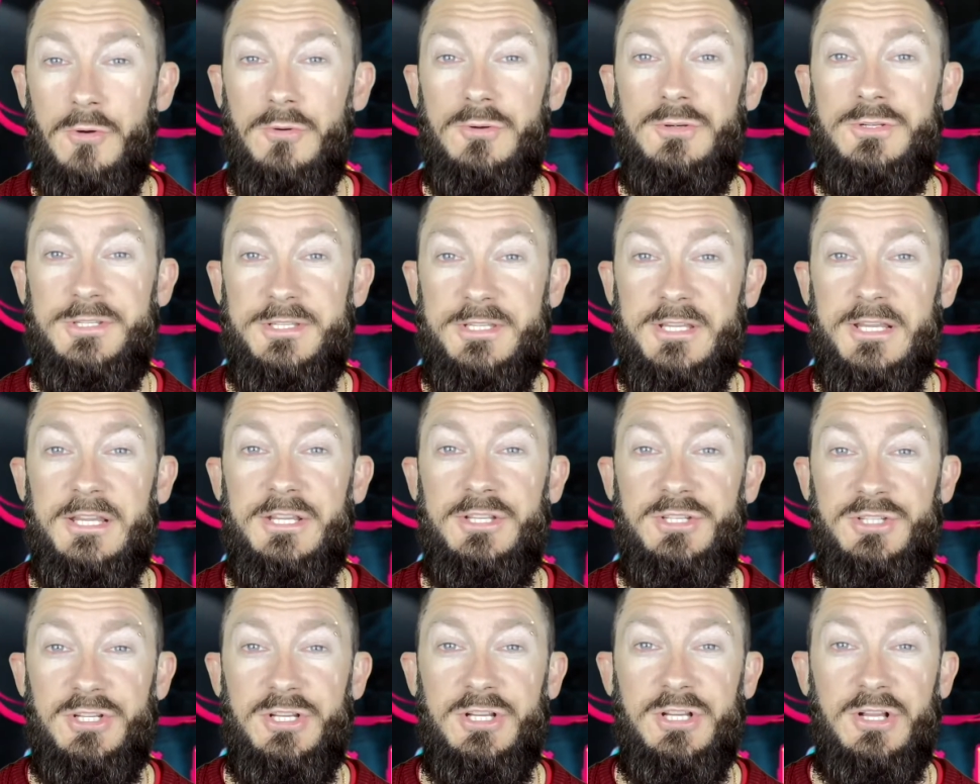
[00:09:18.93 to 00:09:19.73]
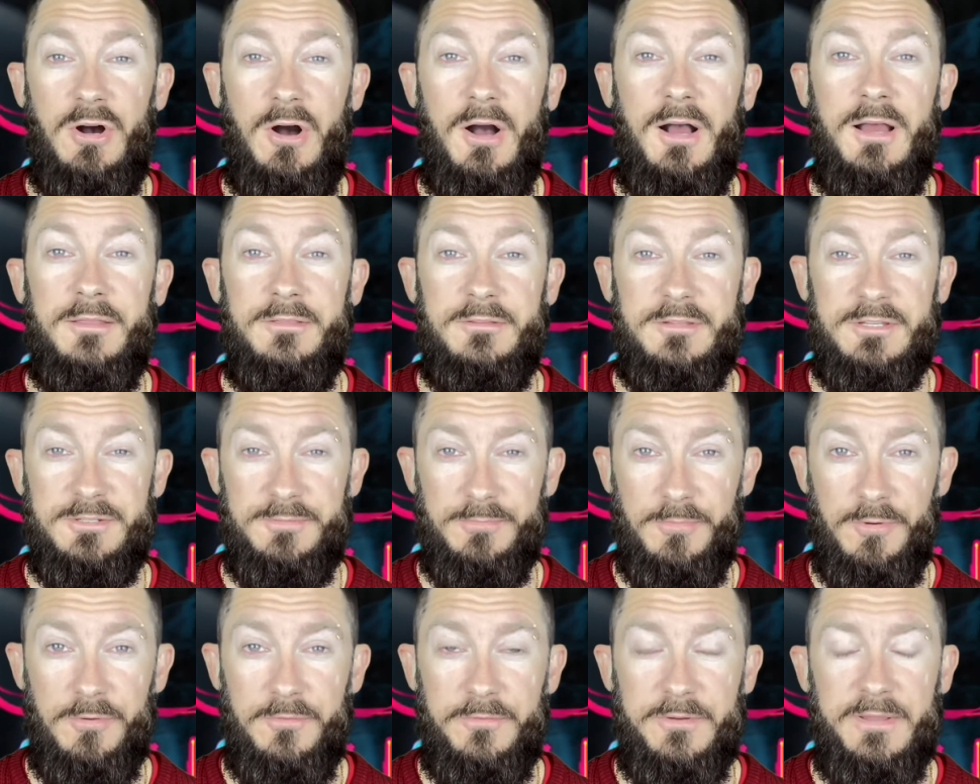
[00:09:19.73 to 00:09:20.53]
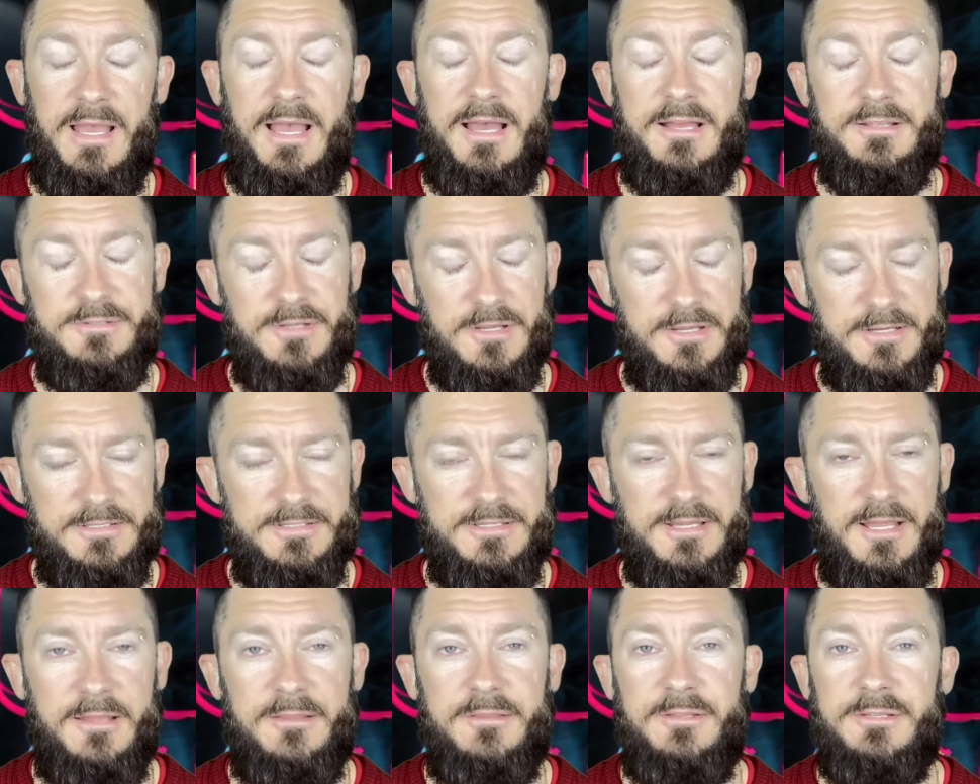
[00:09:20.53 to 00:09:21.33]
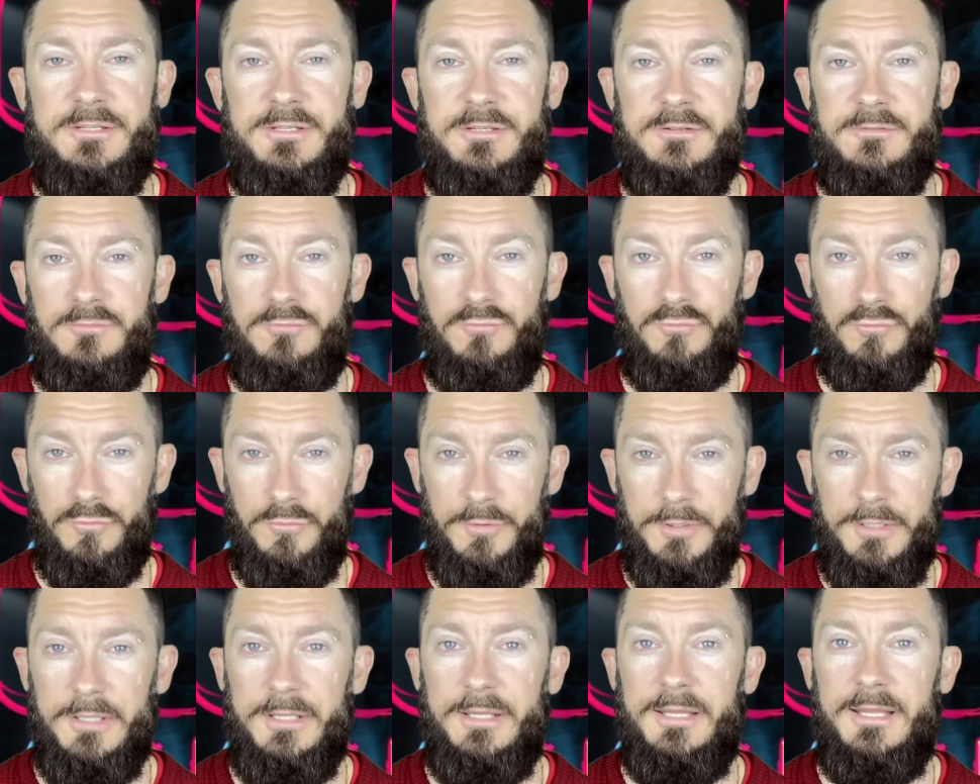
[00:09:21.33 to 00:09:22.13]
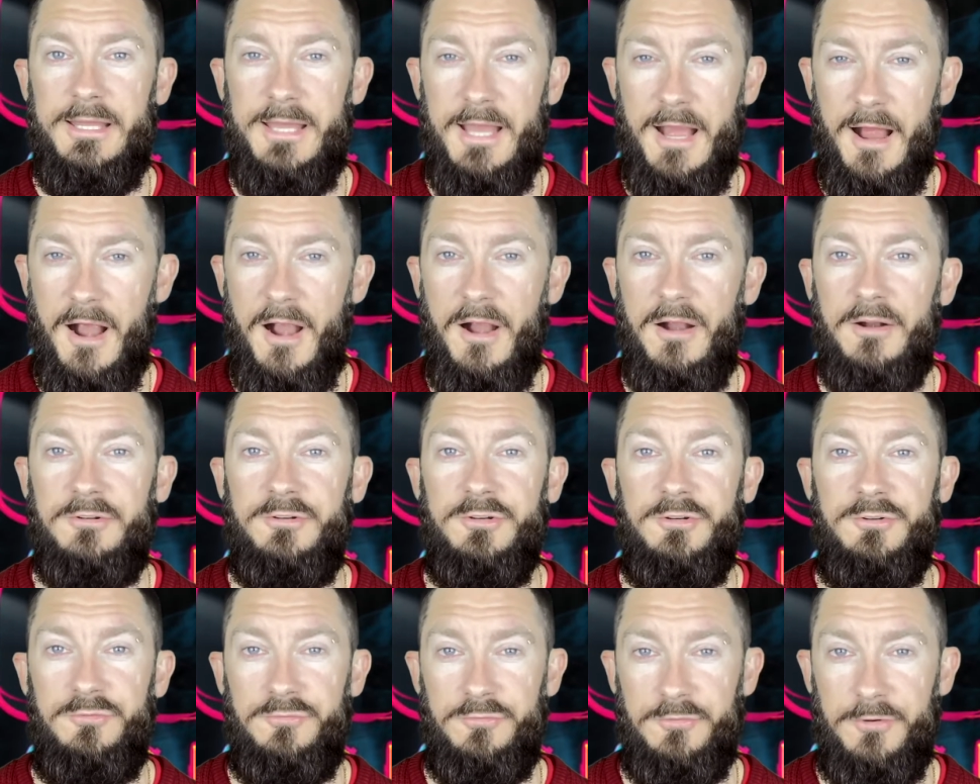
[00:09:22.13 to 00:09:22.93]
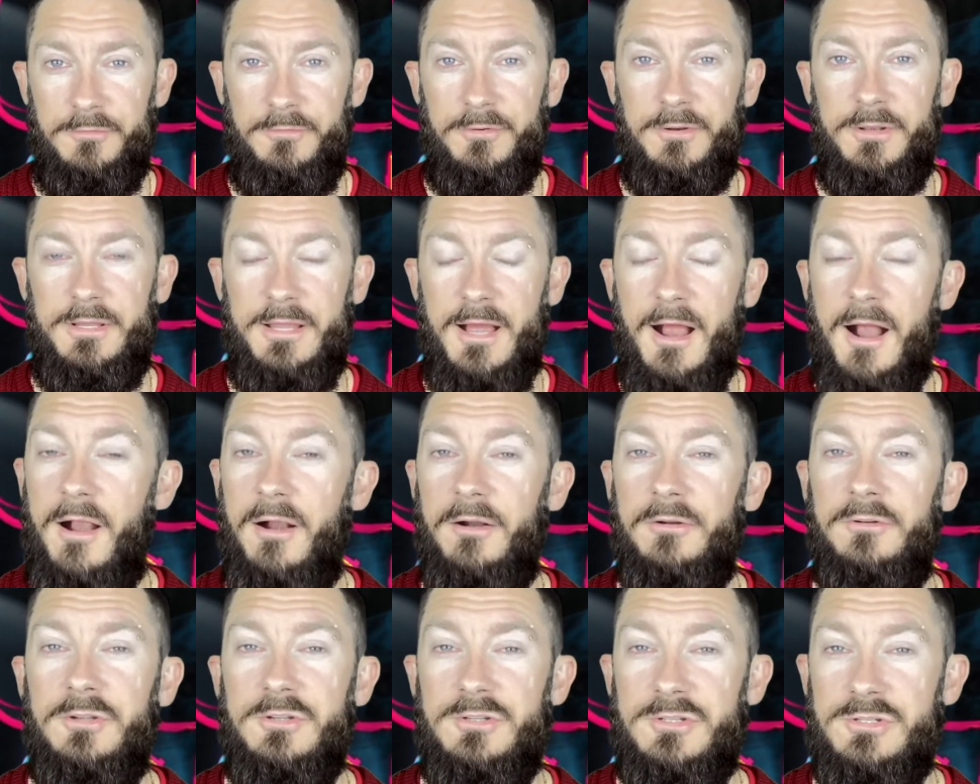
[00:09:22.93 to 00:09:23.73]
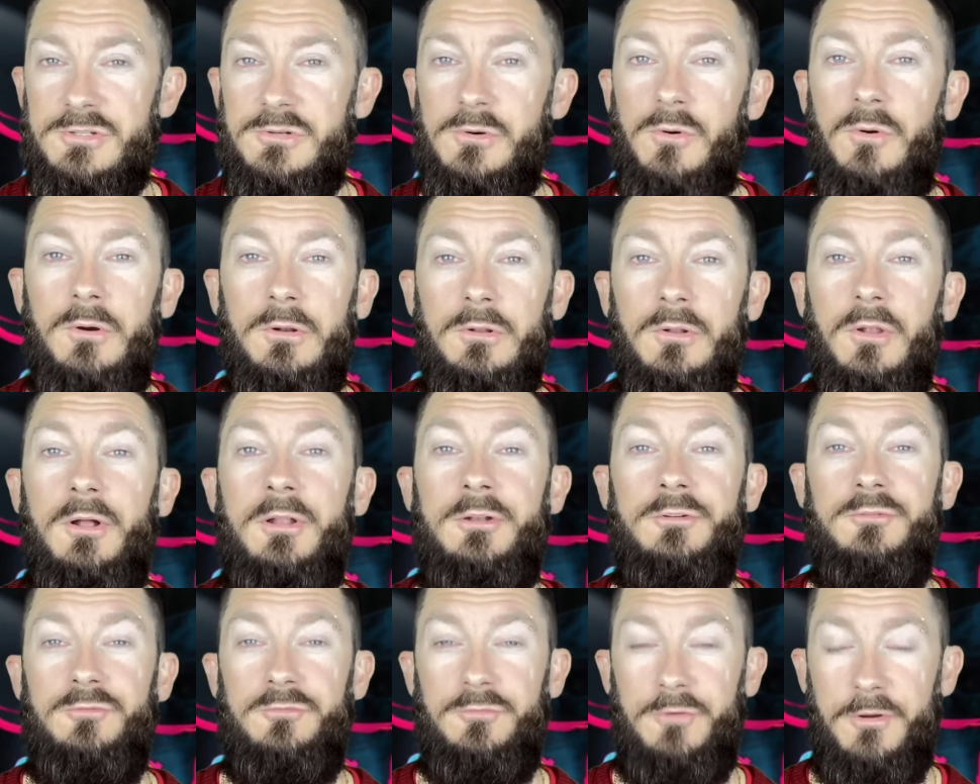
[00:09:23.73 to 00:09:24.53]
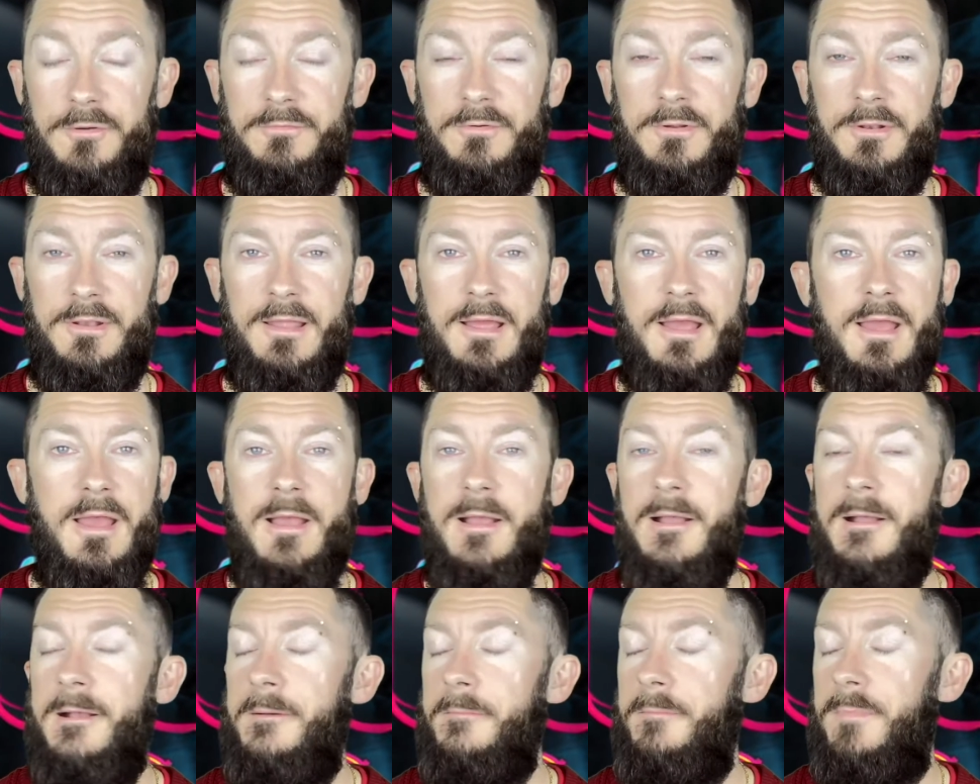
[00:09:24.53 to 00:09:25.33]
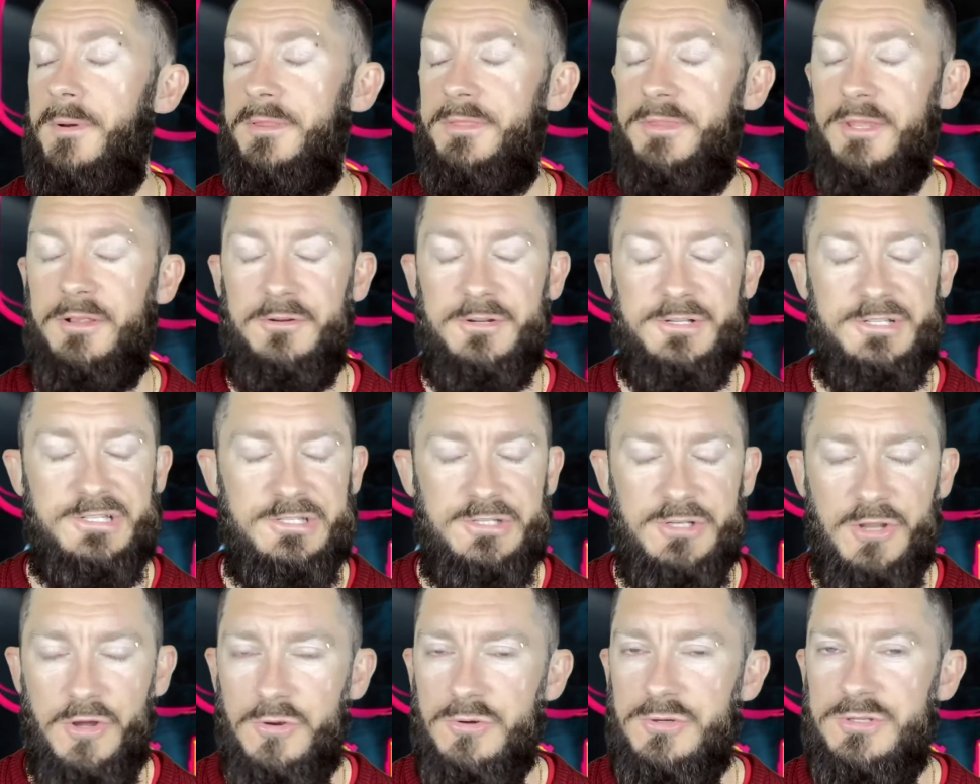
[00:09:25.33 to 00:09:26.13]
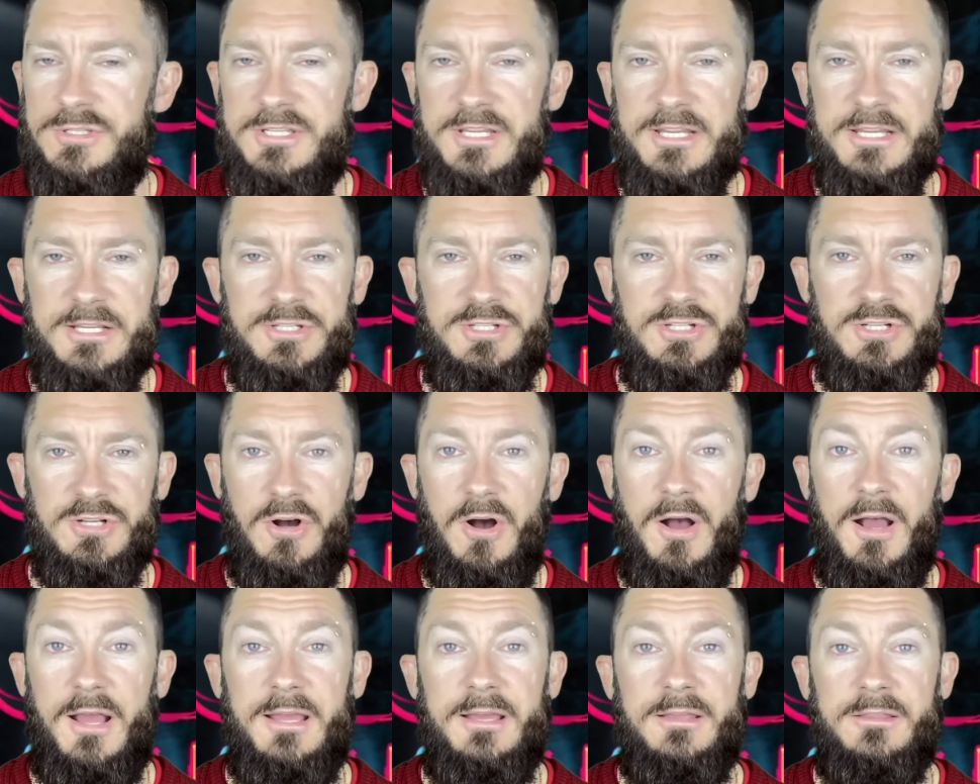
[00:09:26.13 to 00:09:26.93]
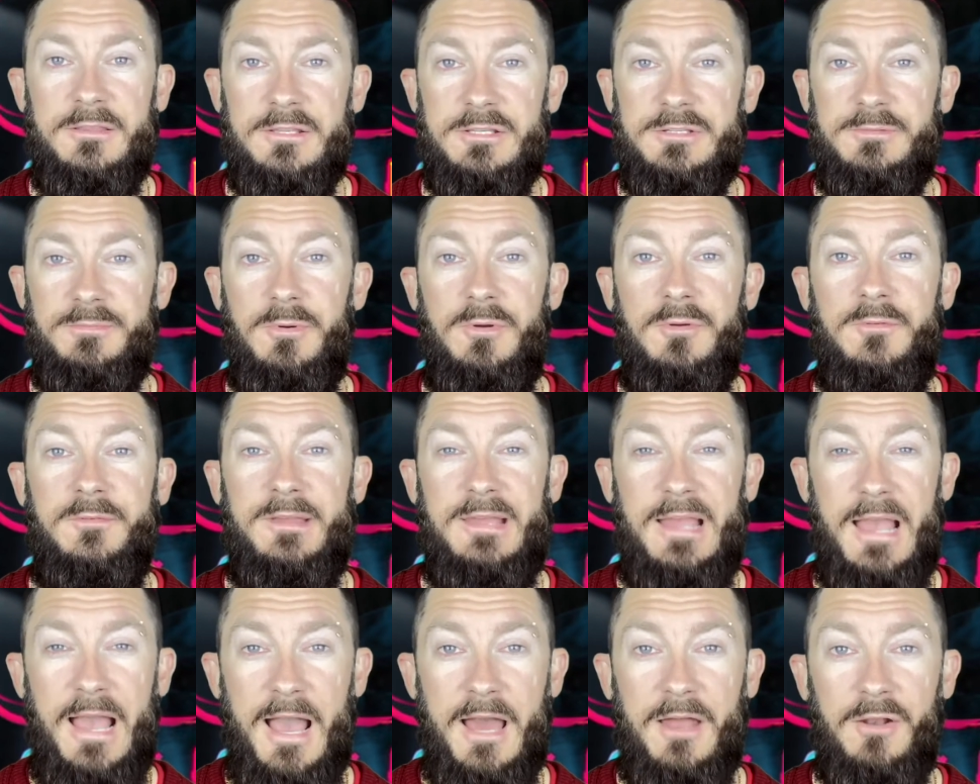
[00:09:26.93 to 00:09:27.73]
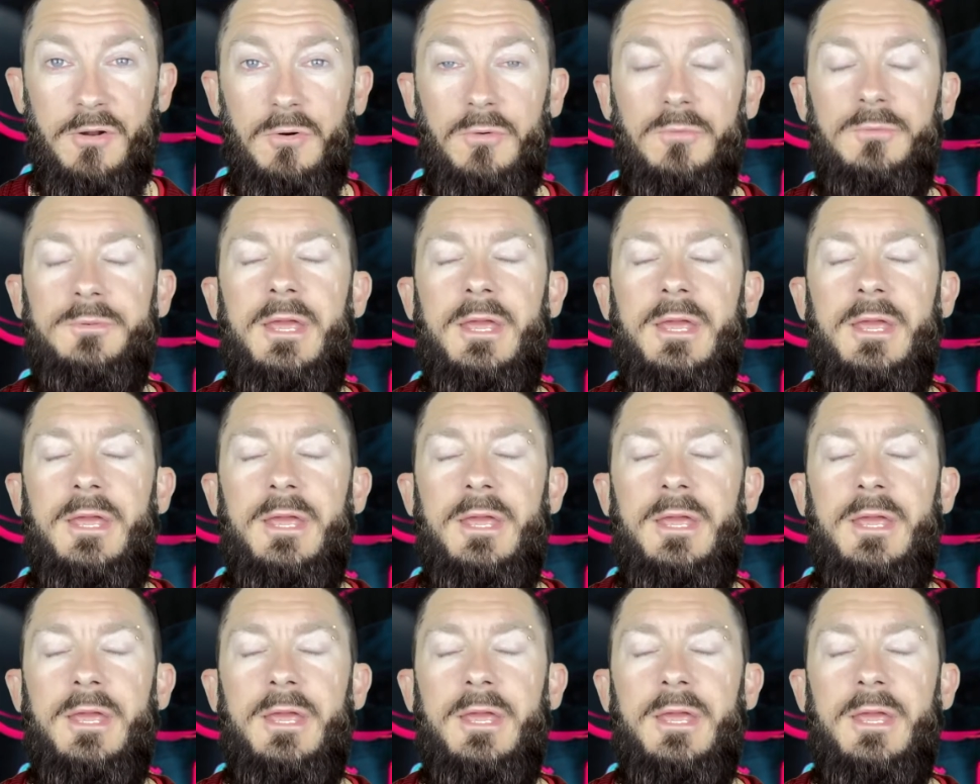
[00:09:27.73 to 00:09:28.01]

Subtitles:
CGI in this movie. As I said, this is really character driven, character storyline driven, but there is no CGI in this movie at all.